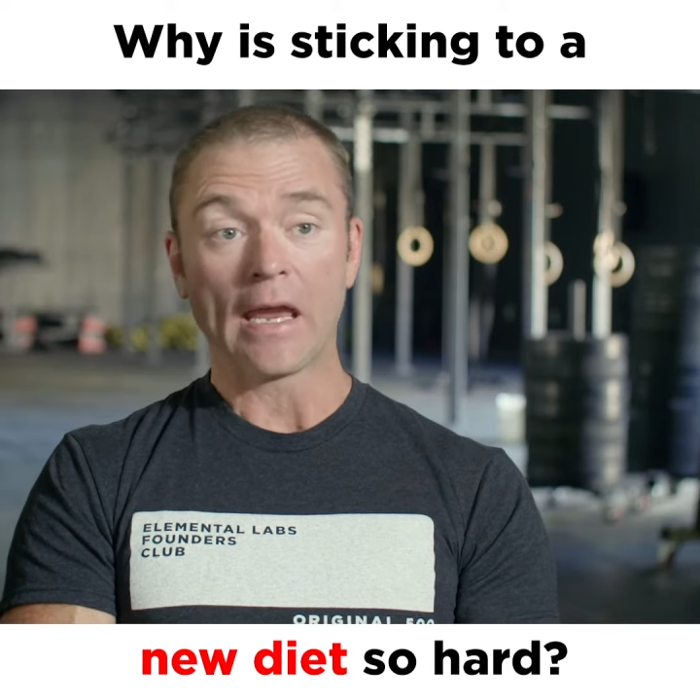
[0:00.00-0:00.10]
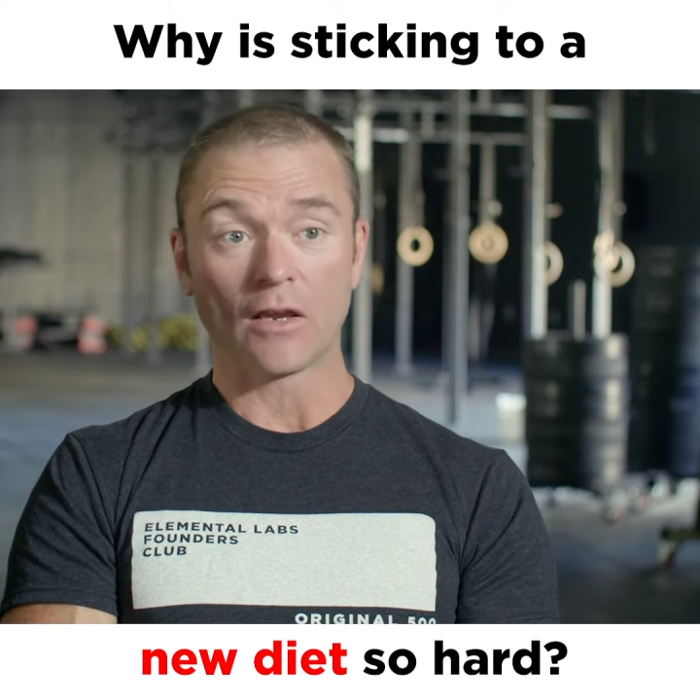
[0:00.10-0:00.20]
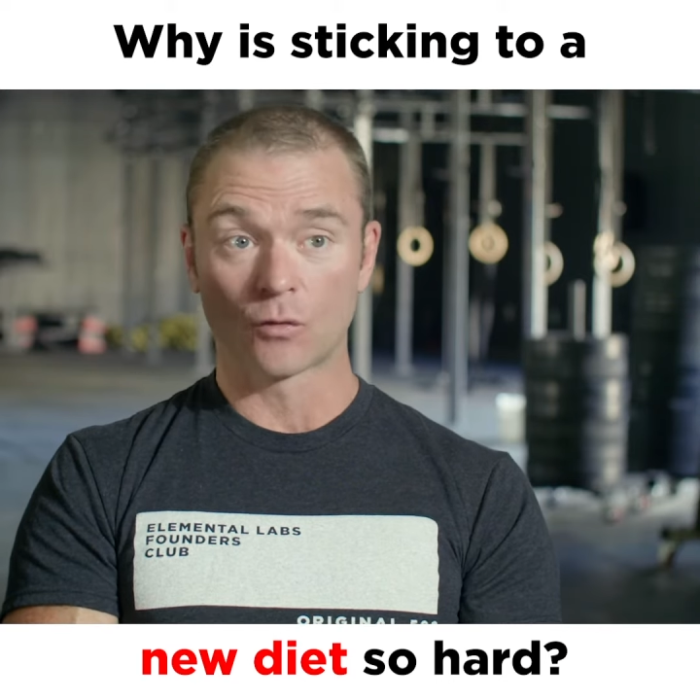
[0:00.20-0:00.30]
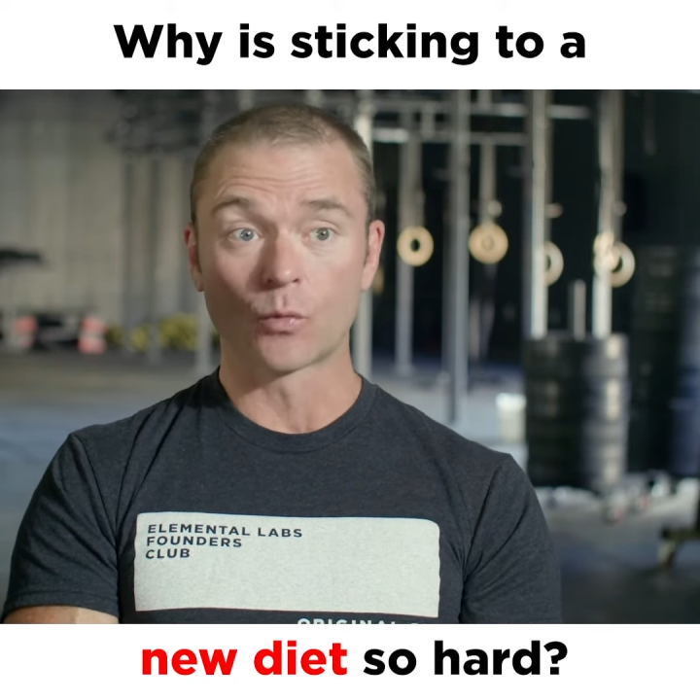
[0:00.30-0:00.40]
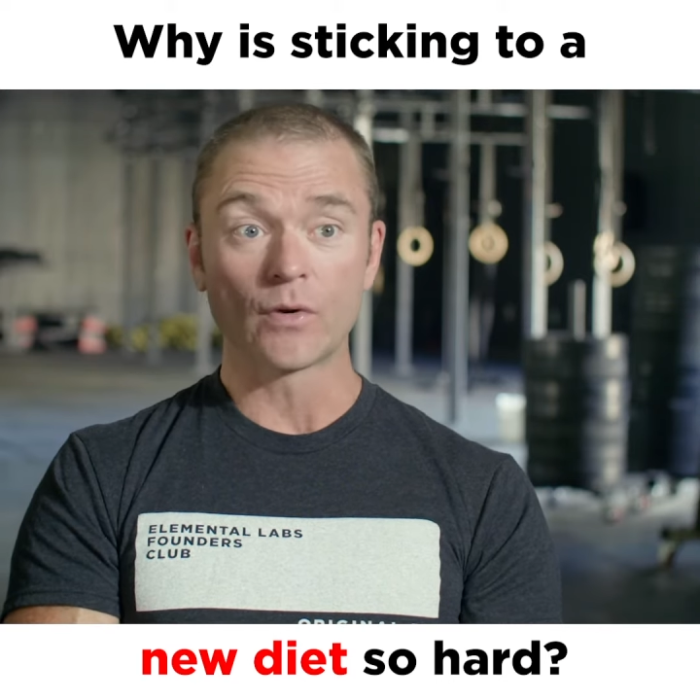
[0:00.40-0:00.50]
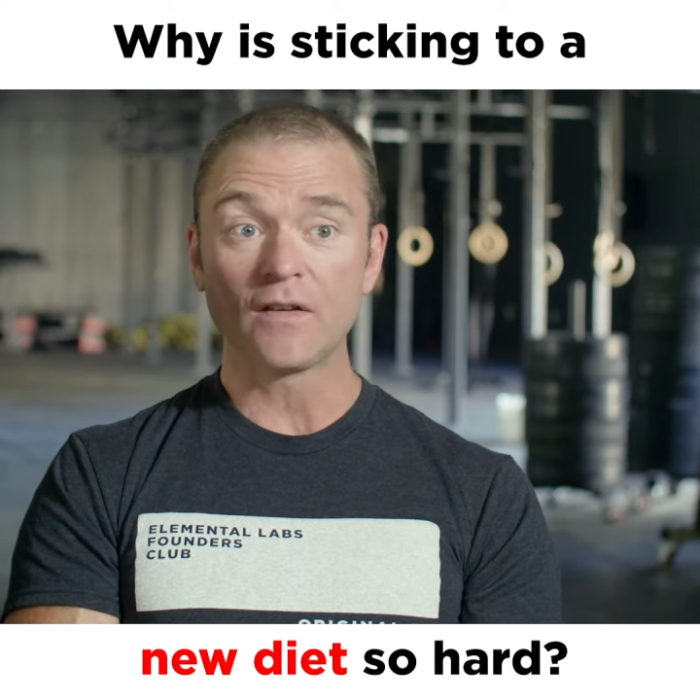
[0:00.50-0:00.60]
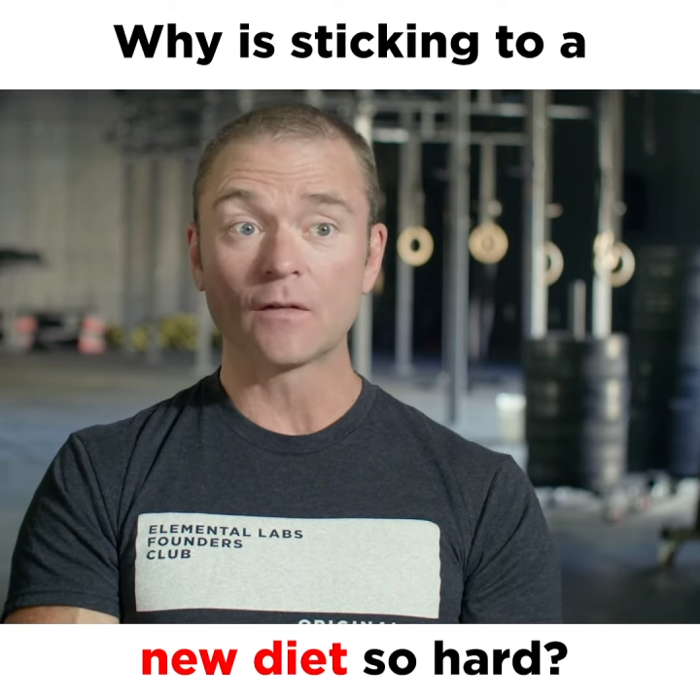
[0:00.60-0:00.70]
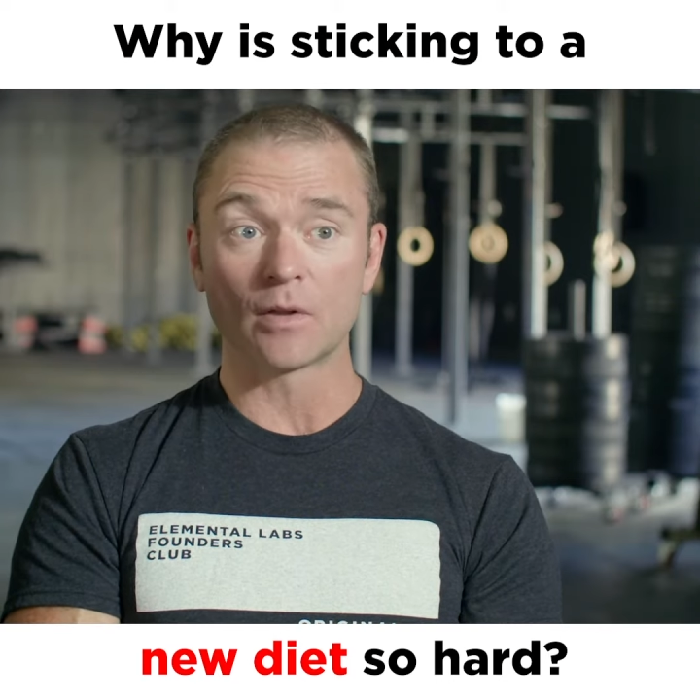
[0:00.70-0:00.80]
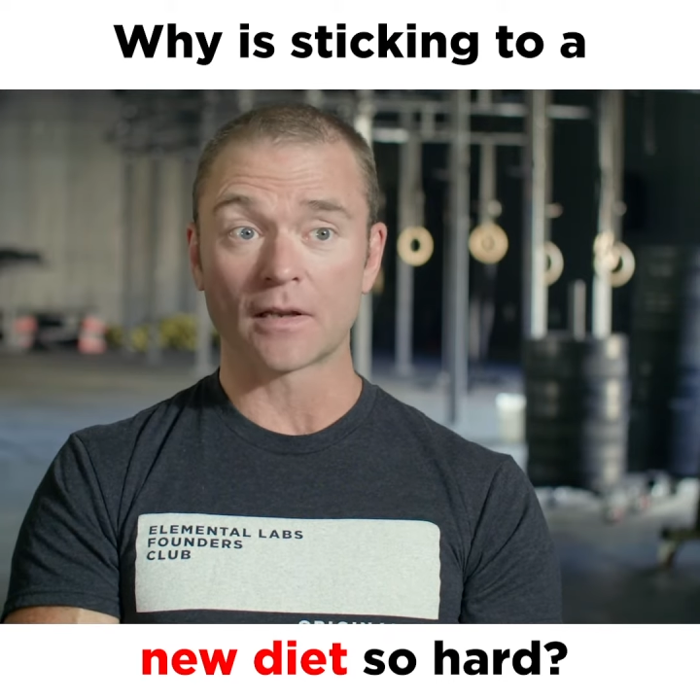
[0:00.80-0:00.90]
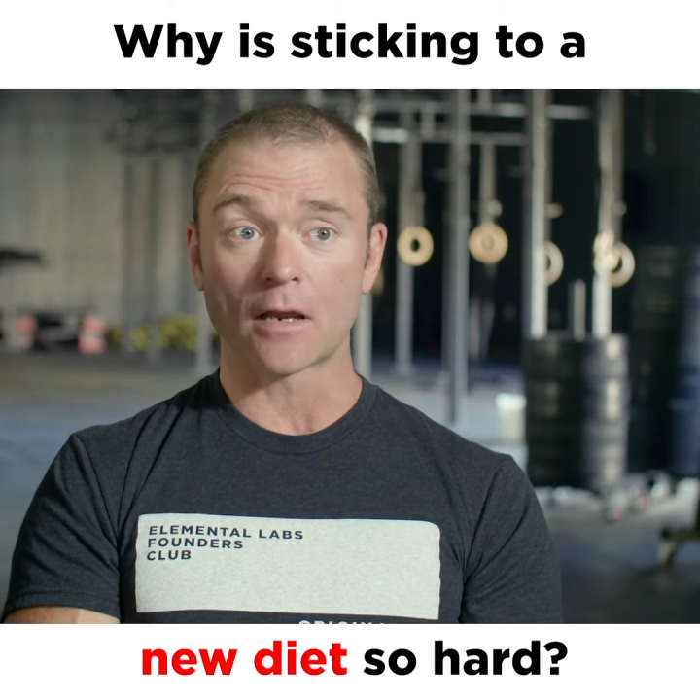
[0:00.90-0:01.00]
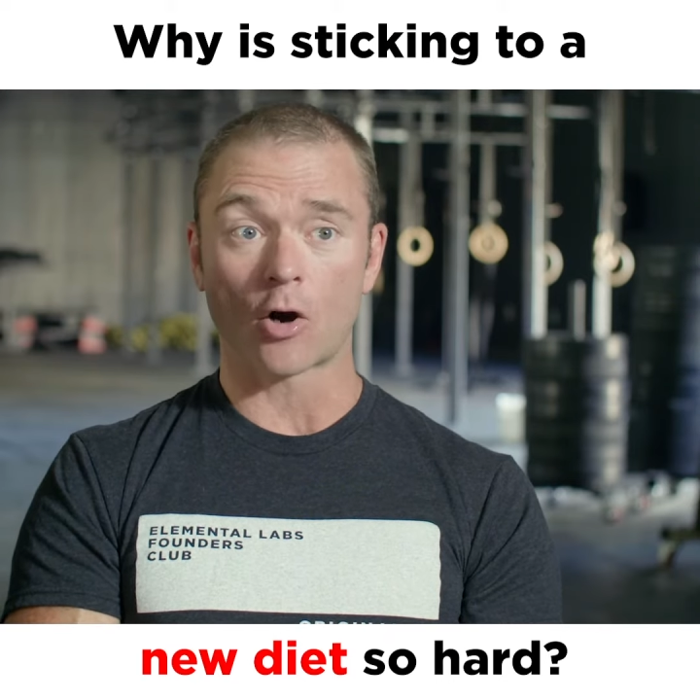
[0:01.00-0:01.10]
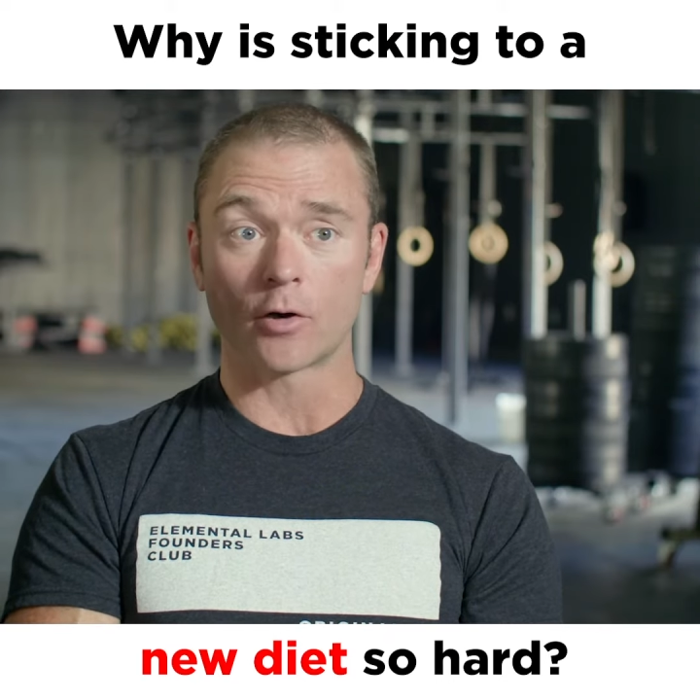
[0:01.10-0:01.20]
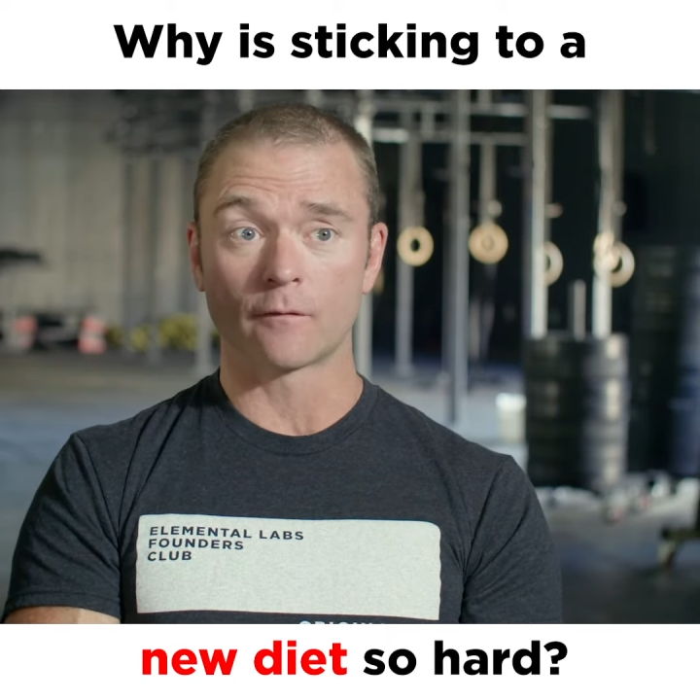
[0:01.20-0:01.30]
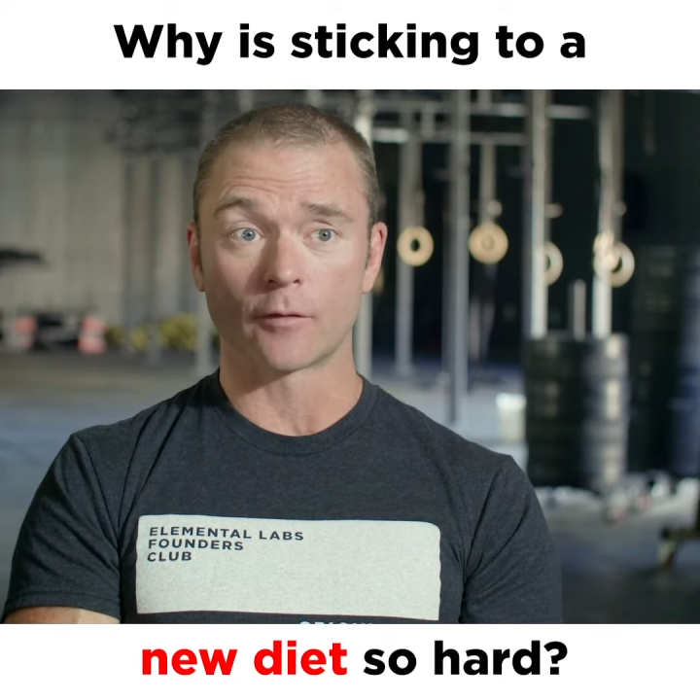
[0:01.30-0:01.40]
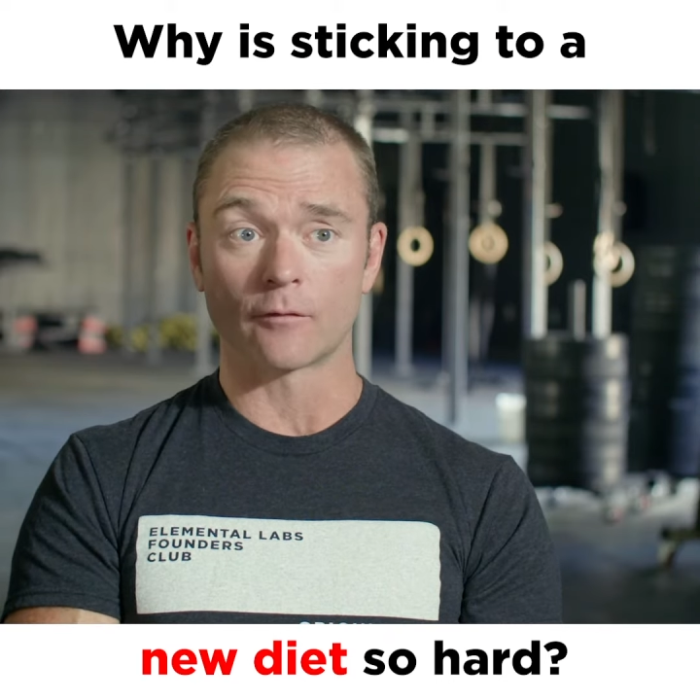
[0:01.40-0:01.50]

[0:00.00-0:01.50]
is reasonably hard for